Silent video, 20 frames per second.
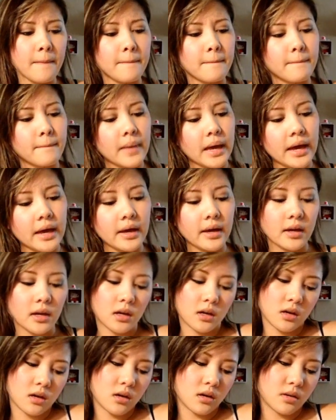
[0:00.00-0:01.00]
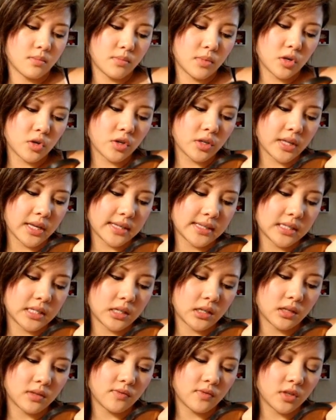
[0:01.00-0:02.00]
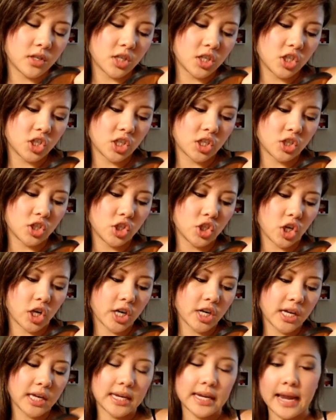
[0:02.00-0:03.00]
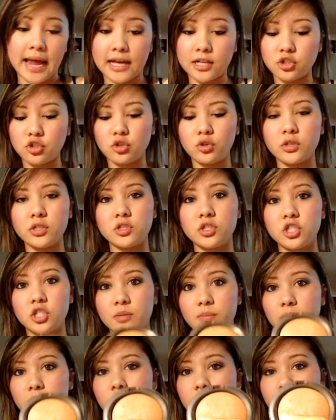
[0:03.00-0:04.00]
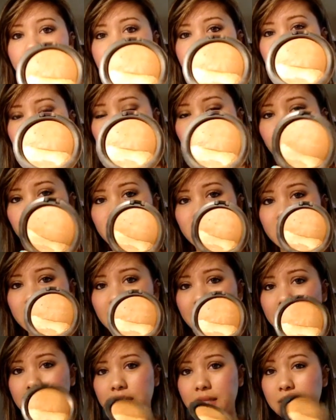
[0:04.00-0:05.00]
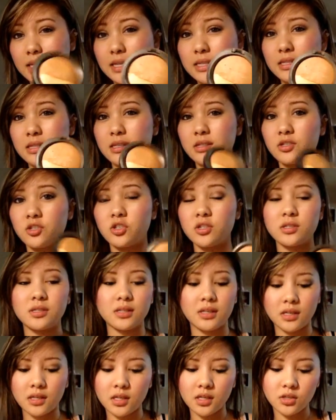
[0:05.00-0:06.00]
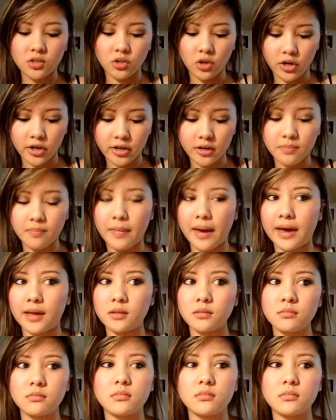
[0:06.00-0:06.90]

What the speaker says: MAC Mineralized Skin Finish in Dark and Natural and Shimmer. It's just like this. It's just any dark matte